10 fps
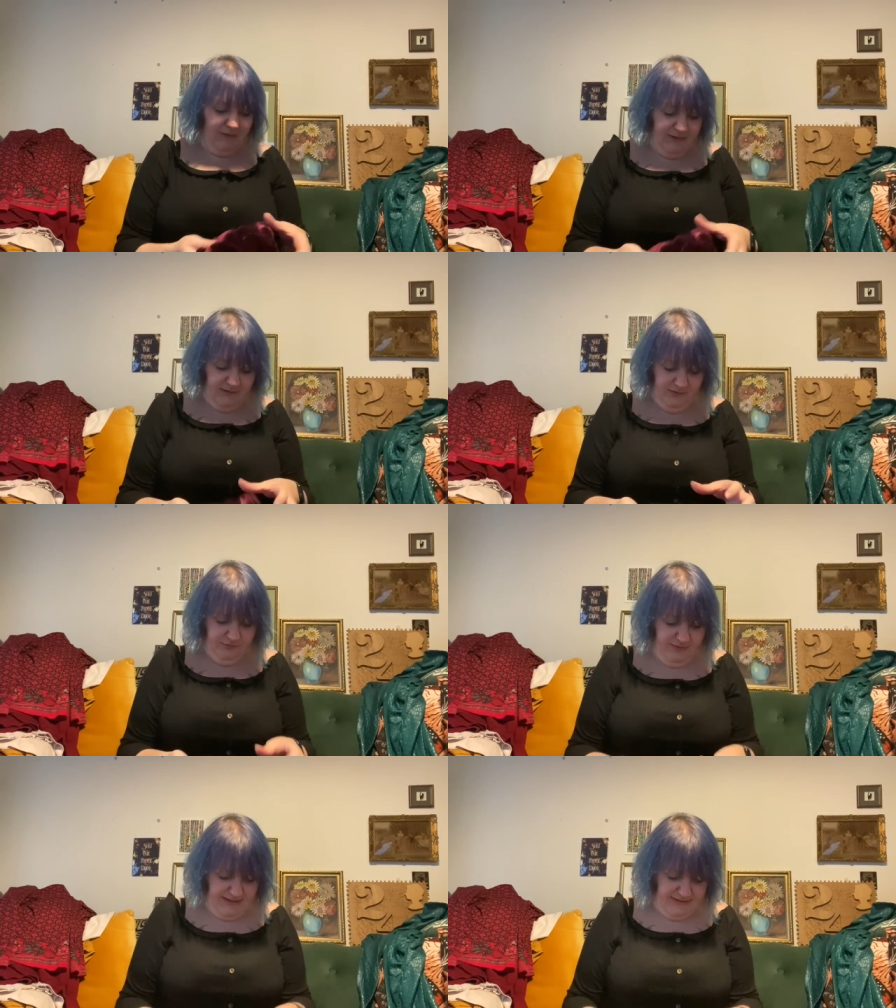Another
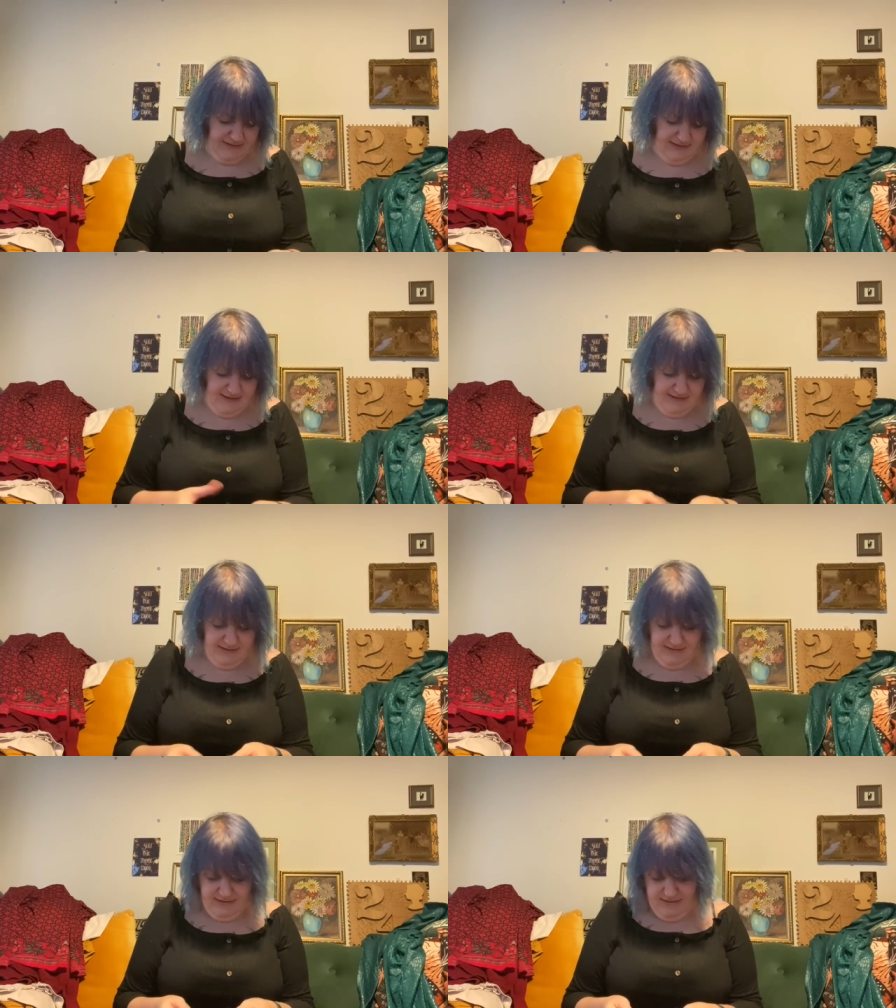red thing.
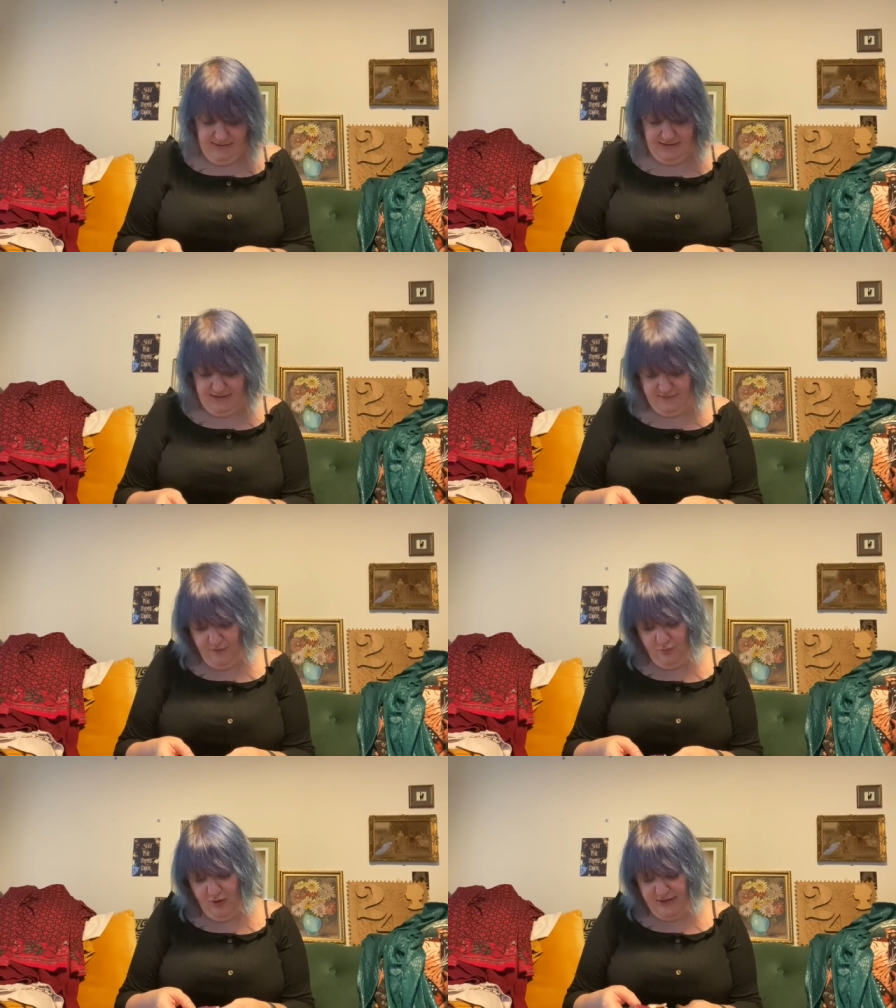This is
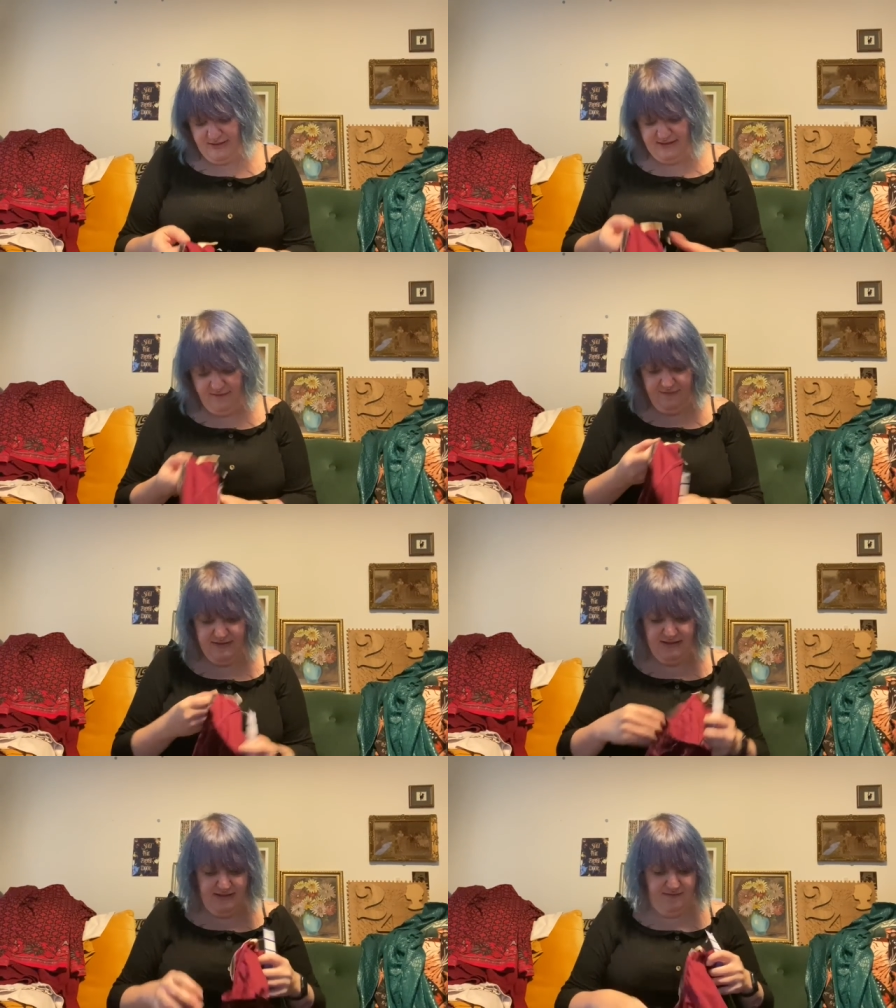from White Stuff, a
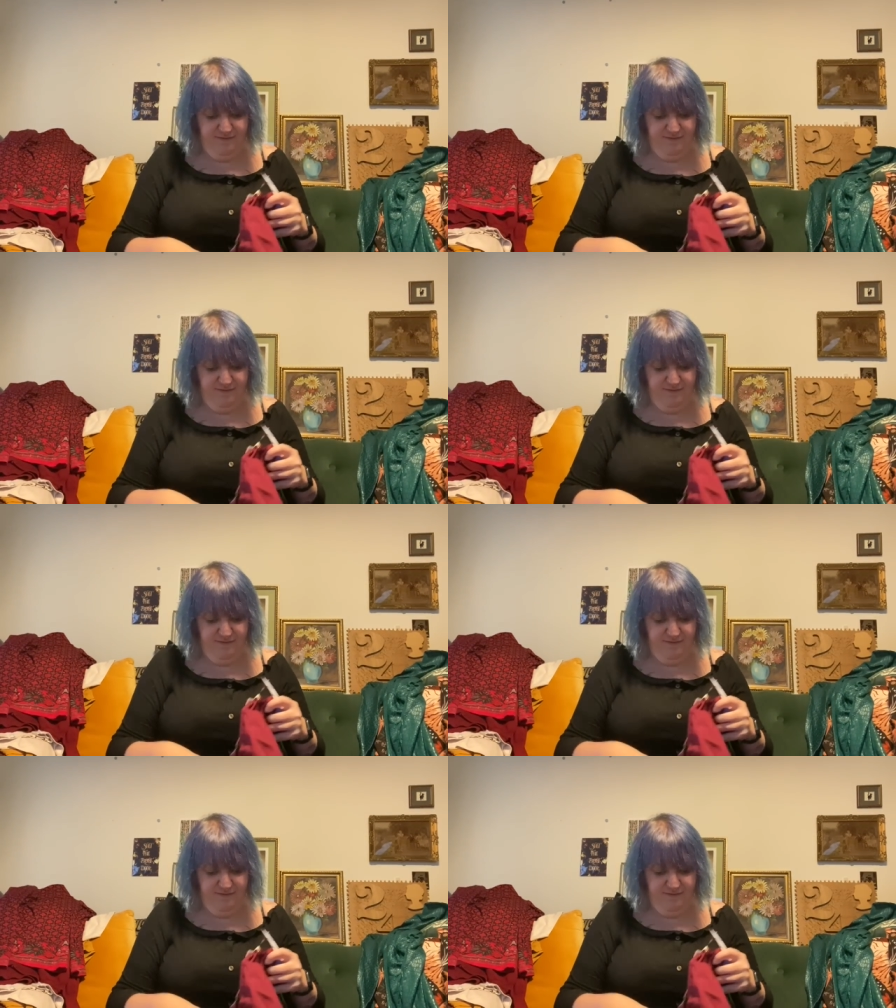size